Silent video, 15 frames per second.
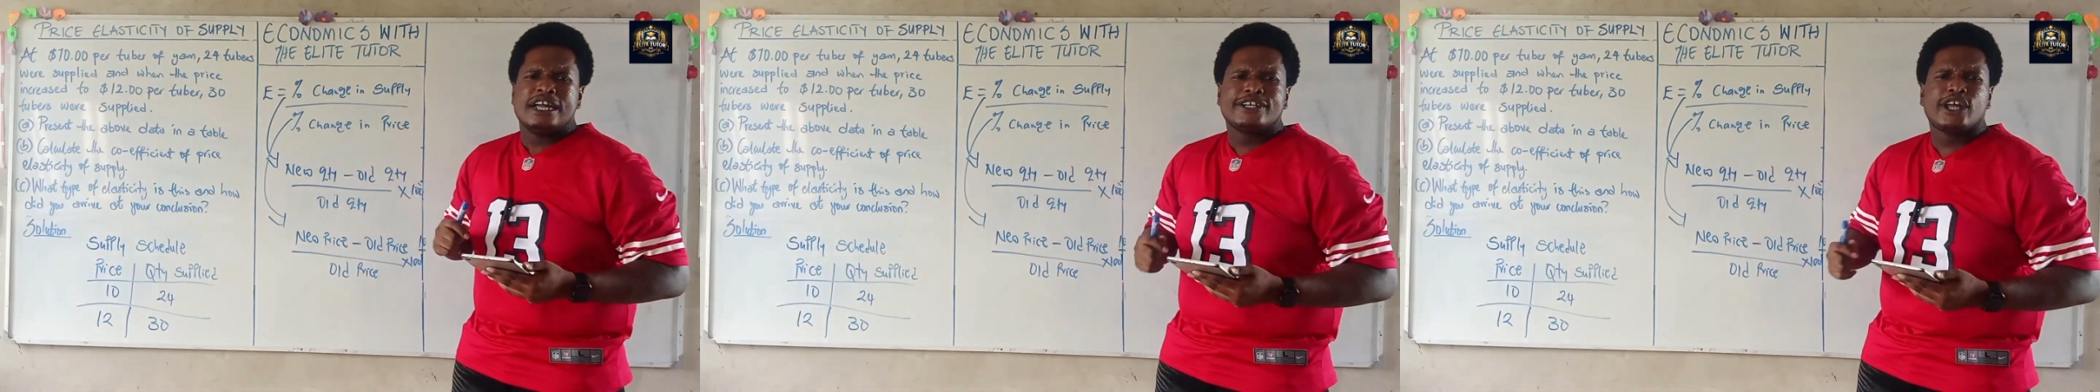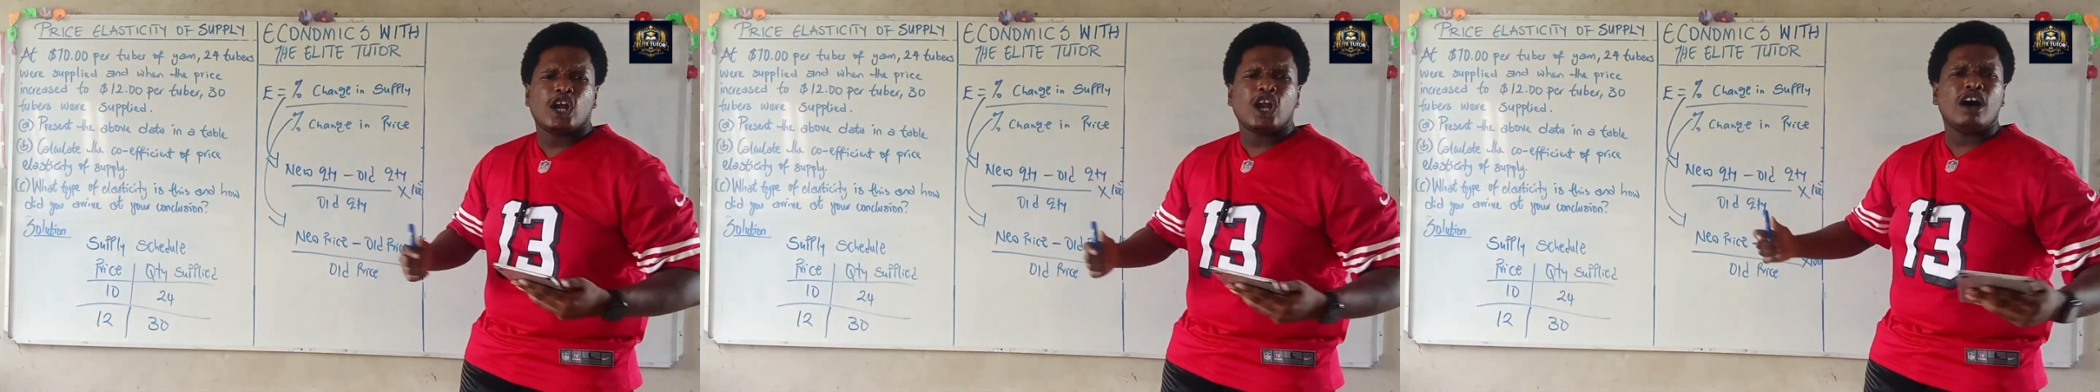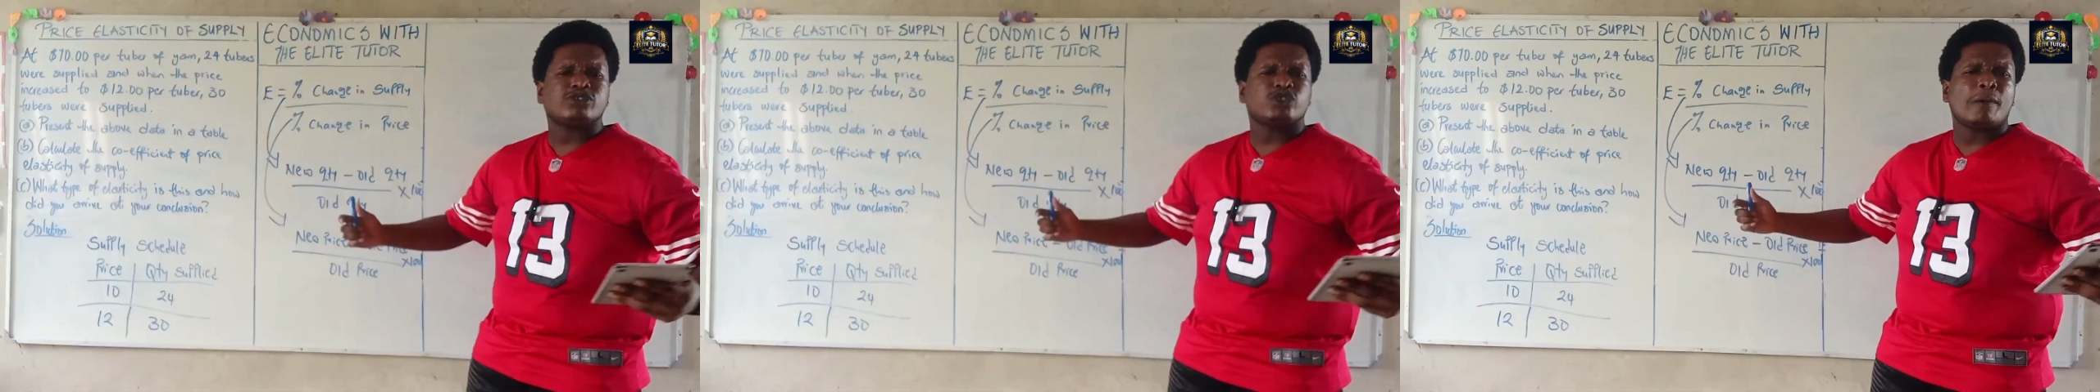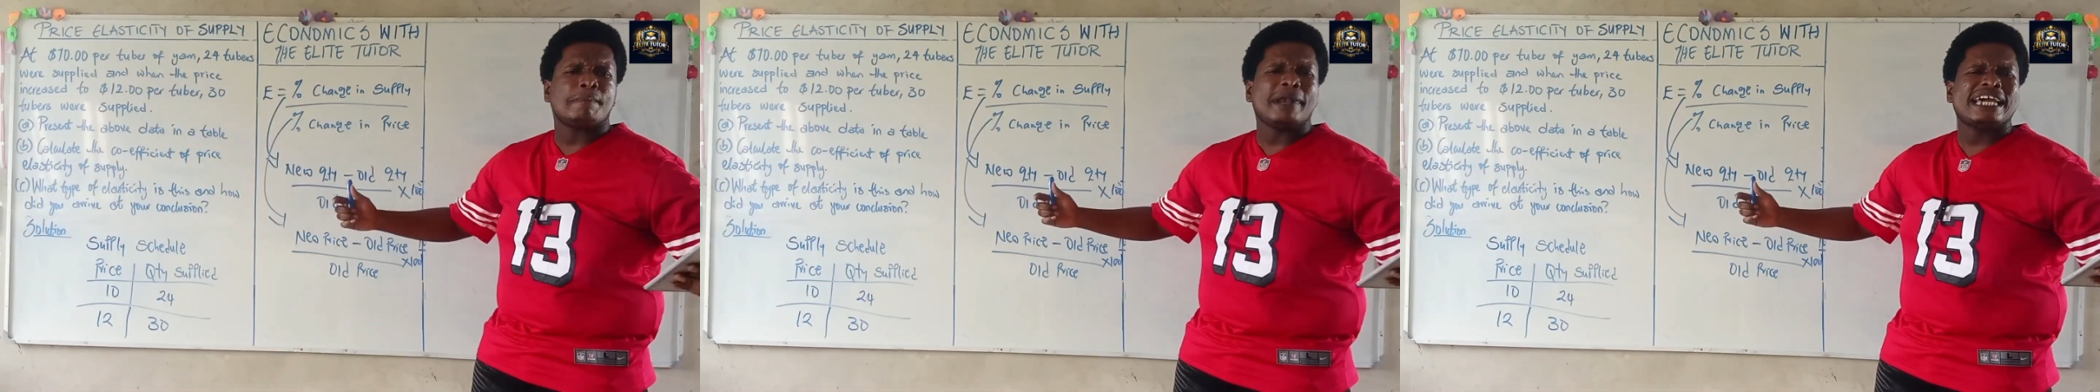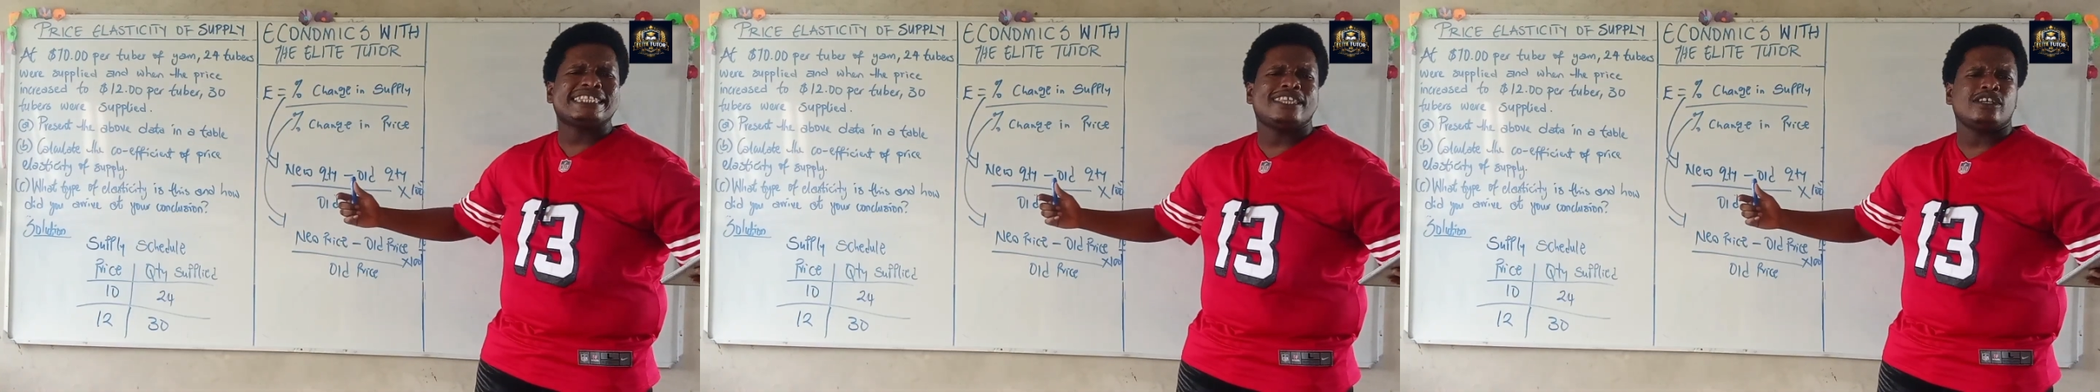The law of
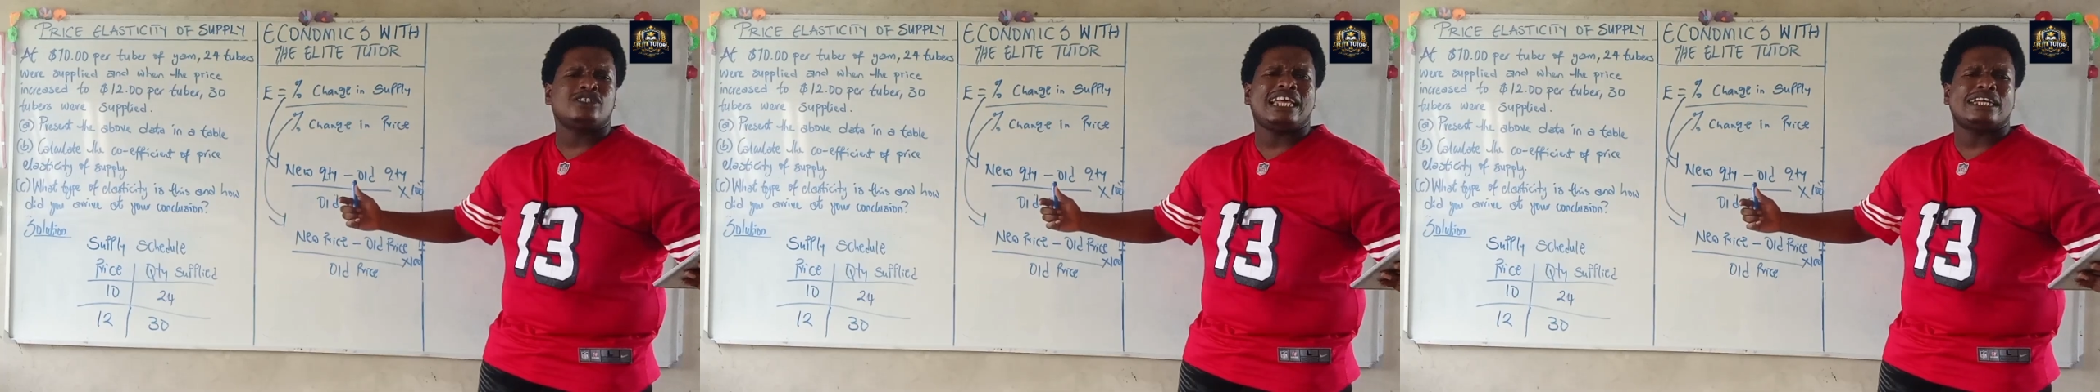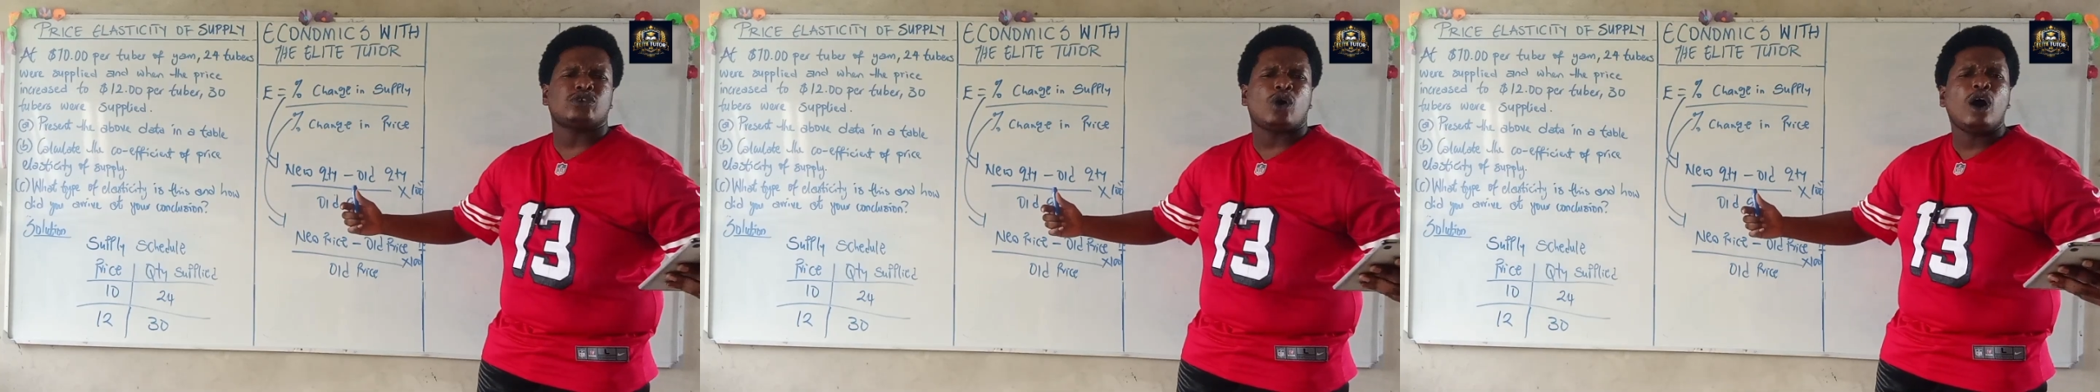supply tells us that